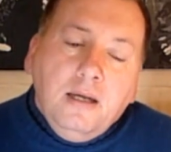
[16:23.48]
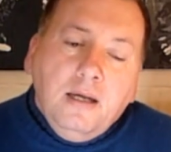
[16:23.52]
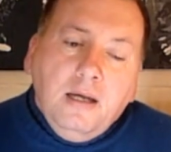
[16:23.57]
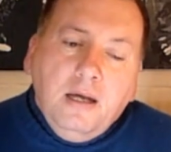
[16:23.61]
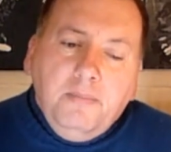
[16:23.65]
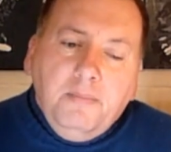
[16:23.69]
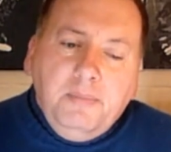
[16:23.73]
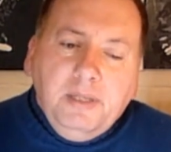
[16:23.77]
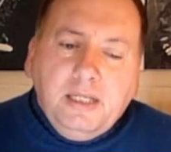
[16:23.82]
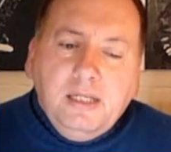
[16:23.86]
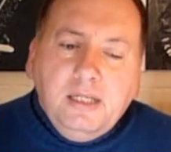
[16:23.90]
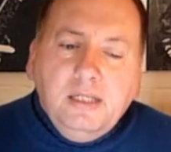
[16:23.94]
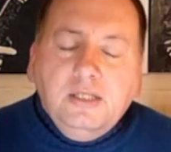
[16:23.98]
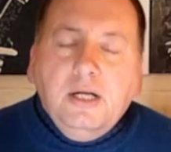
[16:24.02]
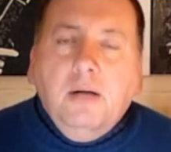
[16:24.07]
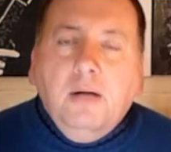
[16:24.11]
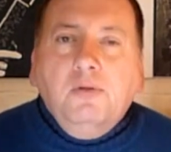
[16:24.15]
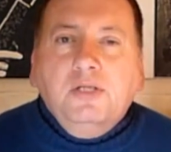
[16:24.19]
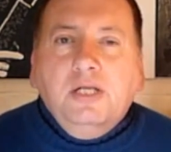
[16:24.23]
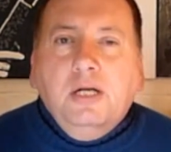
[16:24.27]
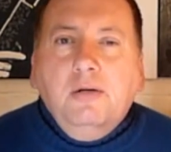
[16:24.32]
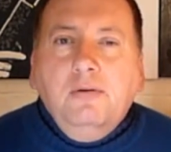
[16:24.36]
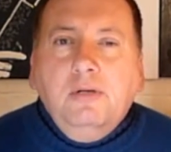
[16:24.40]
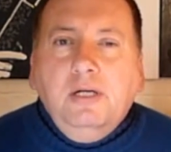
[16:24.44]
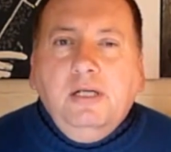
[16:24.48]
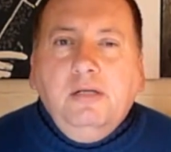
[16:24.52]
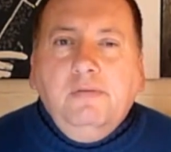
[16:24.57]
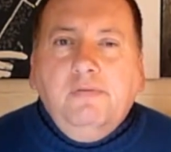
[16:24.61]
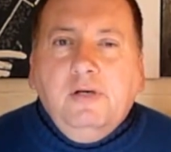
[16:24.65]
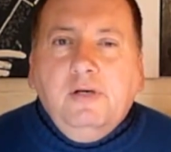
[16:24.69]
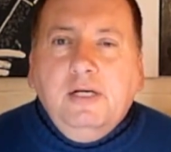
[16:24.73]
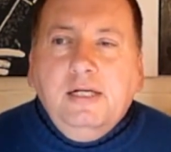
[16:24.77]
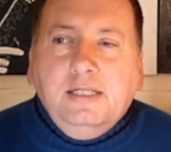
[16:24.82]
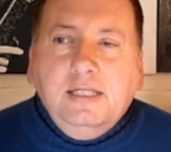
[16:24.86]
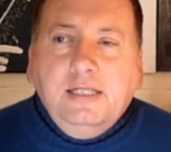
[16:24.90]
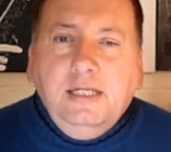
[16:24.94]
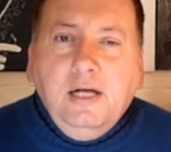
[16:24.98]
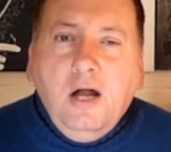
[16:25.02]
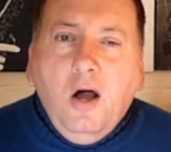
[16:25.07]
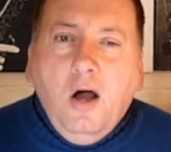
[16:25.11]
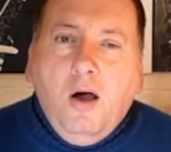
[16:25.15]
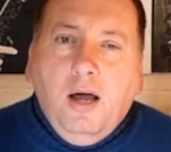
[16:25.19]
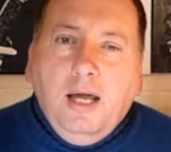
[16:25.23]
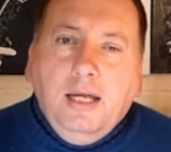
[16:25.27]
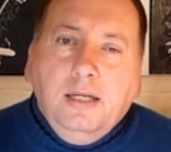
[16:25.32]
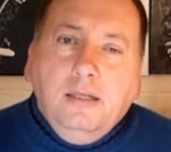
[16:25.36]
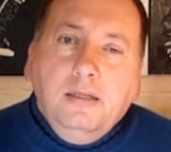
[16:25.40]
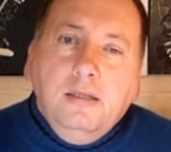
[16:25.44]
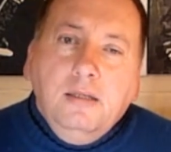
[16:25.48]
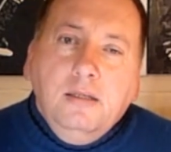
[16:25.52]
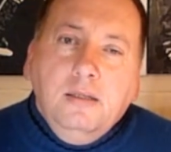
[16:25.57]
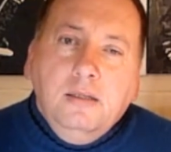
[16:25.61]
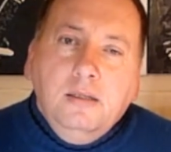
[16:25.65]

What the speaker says: because I was only 39